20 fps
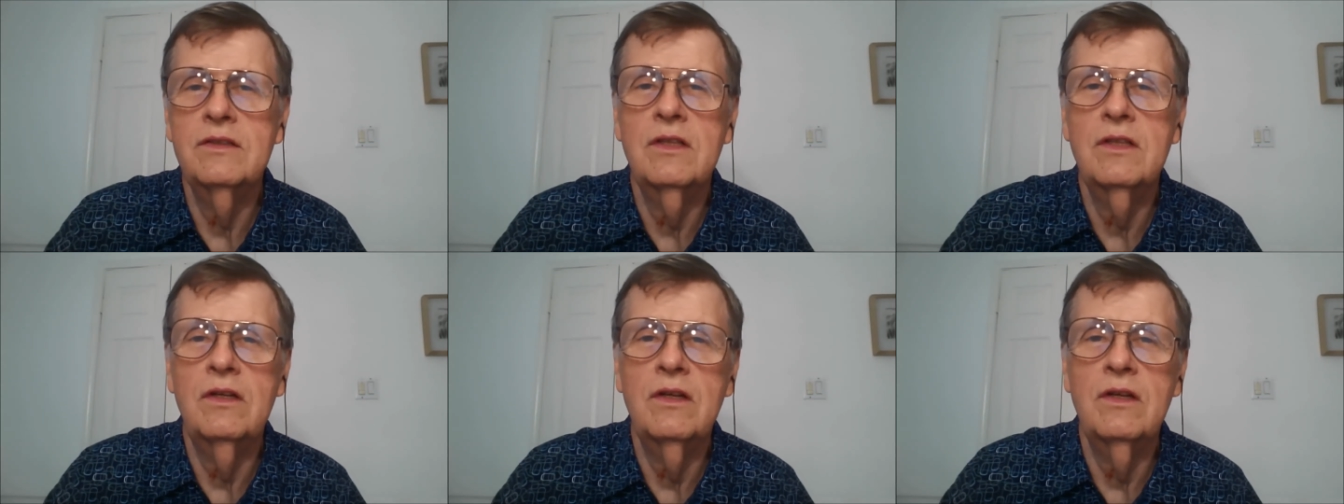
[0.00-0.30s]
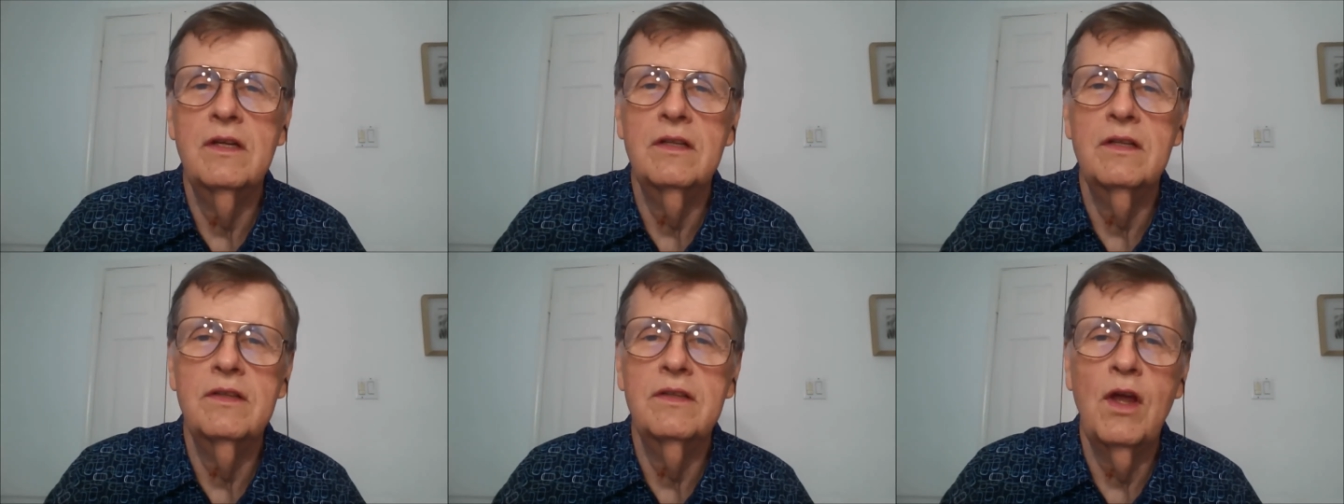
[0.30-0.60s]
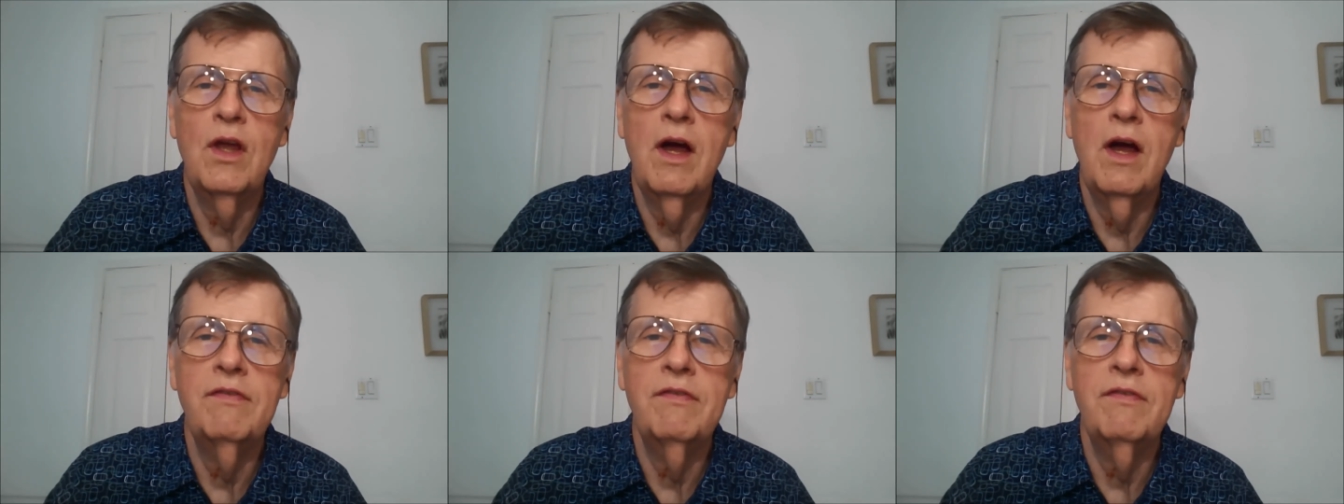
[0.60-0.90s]
to look at the
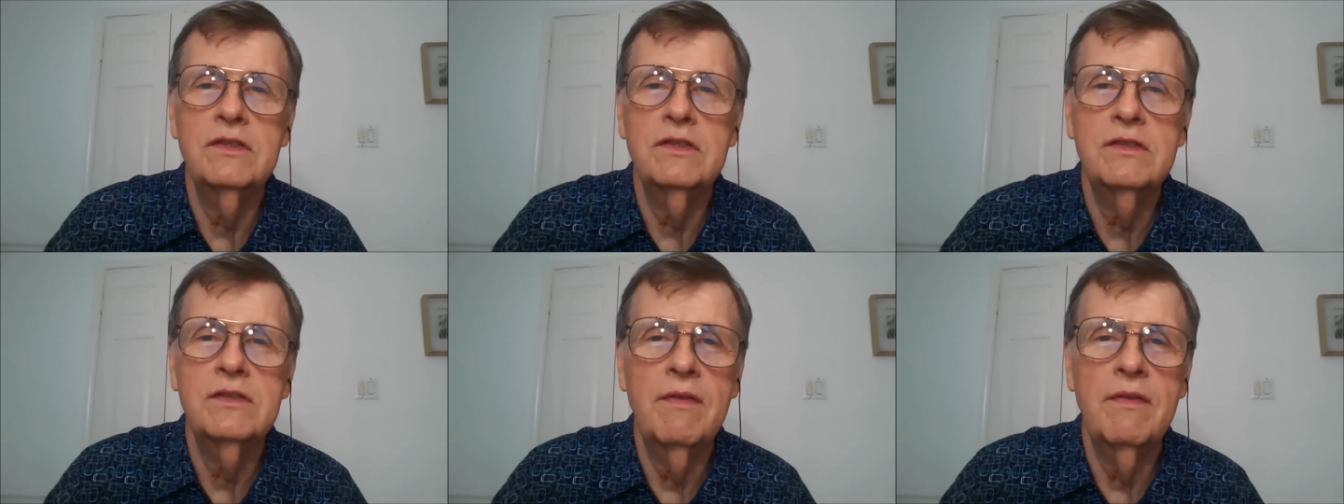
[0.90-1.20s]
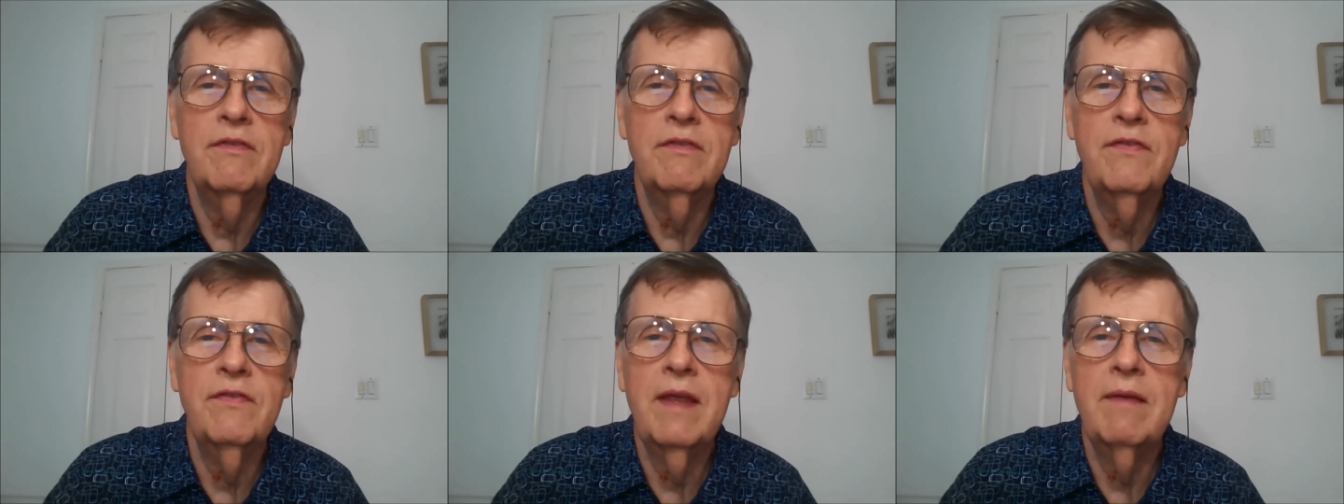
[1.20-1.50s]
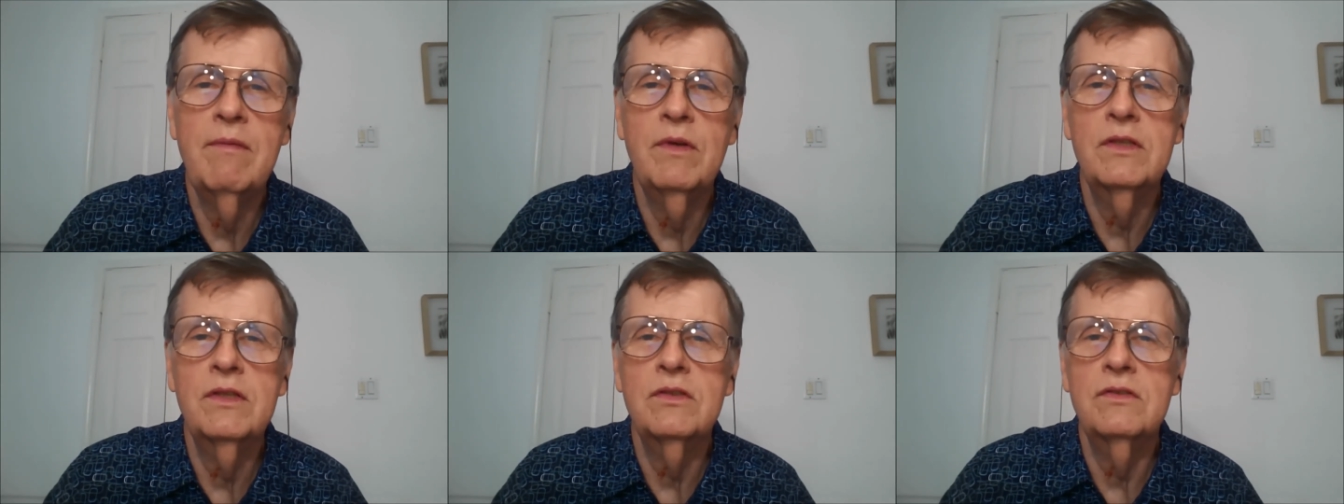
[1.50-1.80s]
office of the
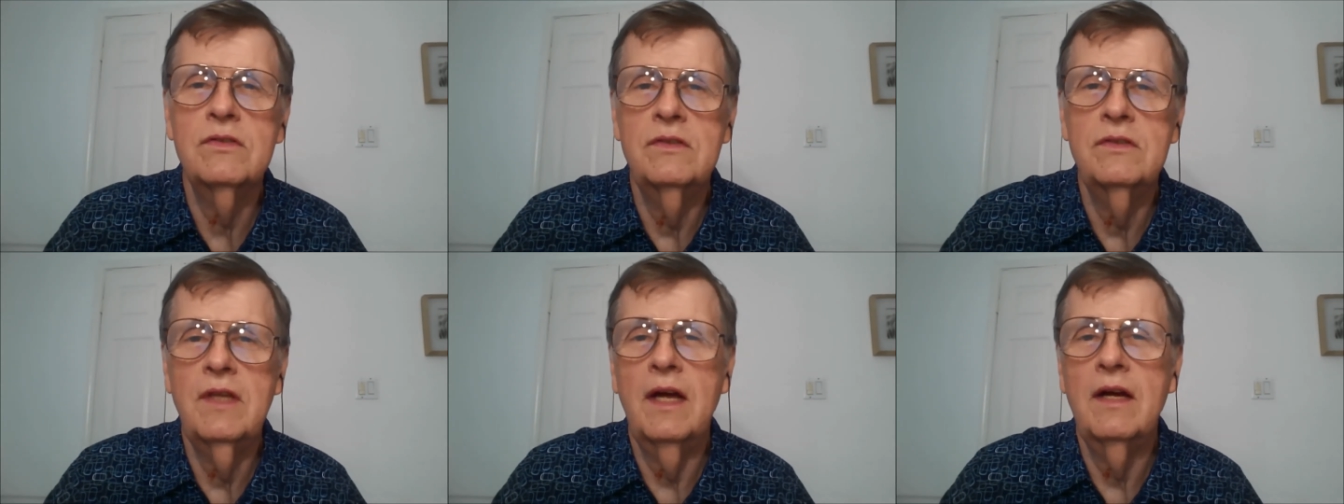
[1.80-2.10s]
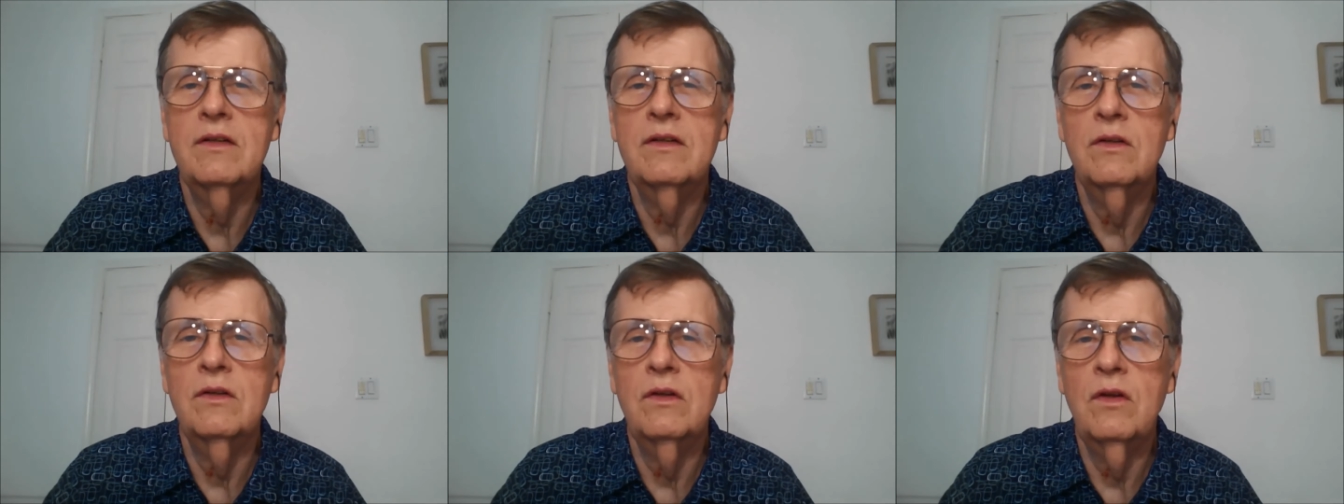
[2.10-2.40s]
famous Dr.